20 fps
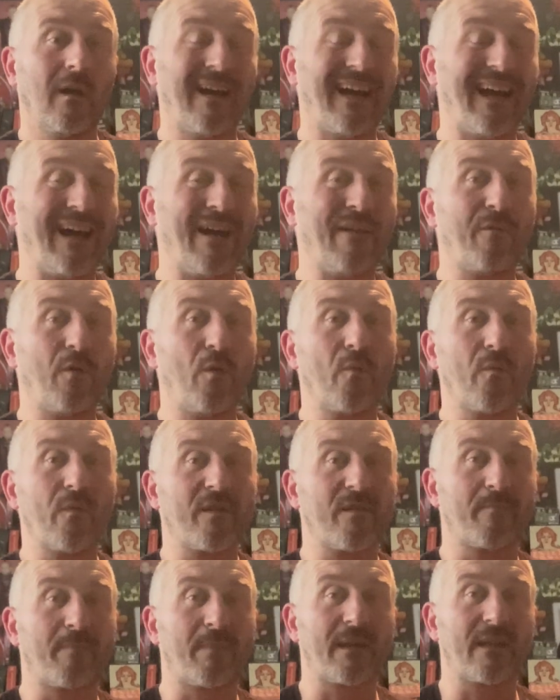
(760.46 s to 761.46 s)
have
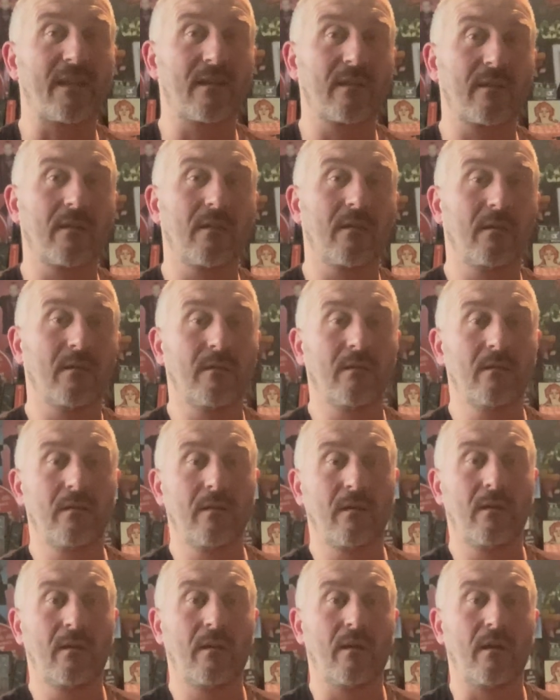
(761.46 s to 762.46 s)
always been,
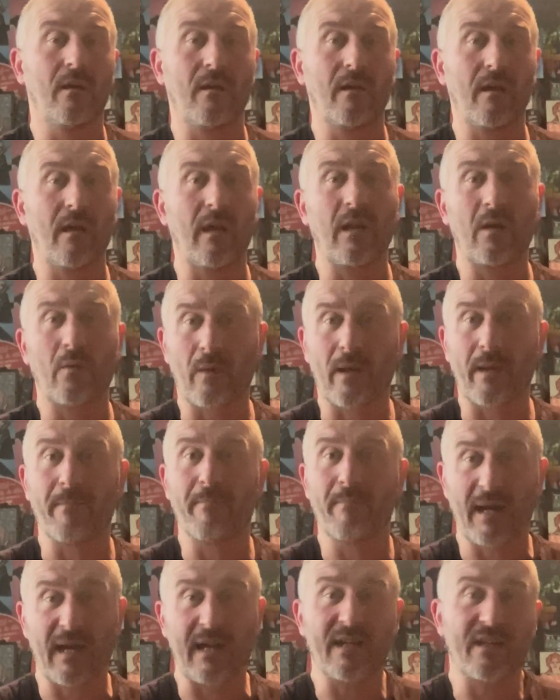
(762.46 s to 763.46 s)
in a way,
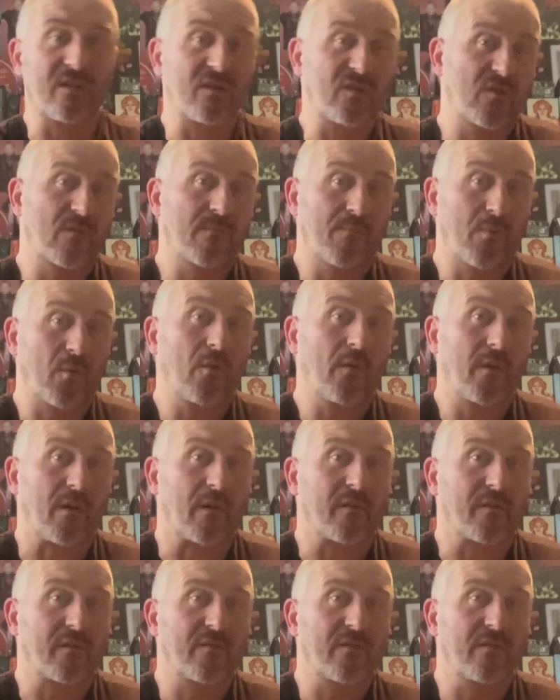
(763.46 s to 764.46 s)
packaged
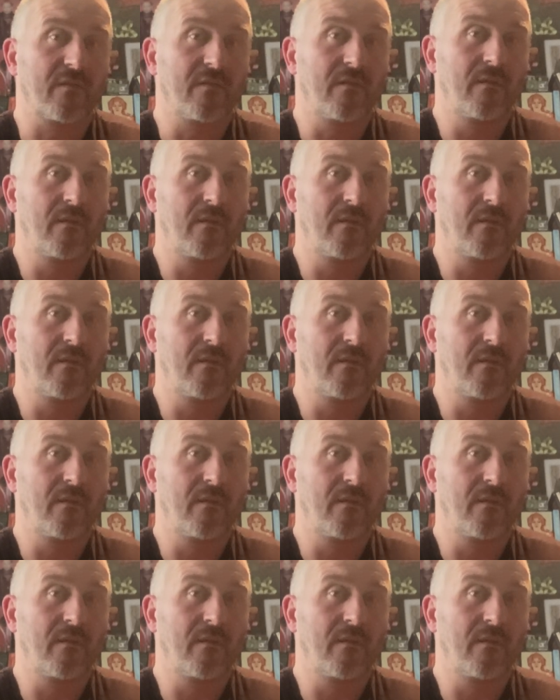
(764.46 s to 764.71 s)
products.